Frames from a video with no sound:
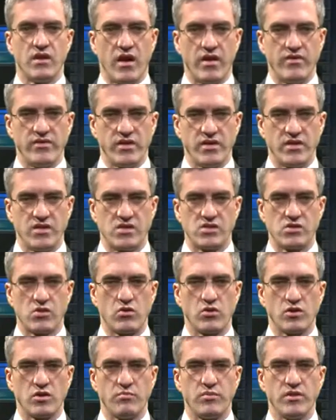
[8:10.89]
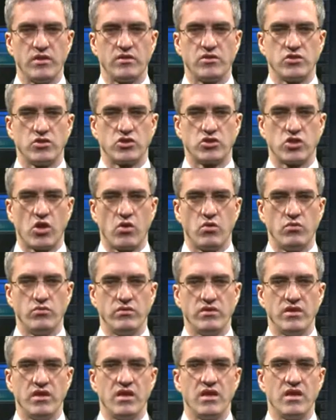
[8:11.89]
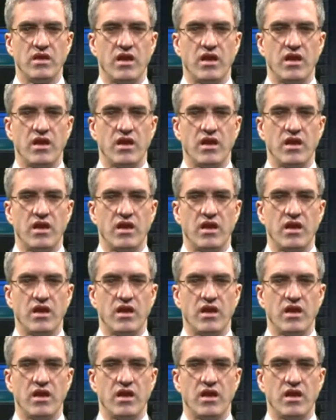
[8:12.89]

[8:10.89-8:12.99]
and the historic building shown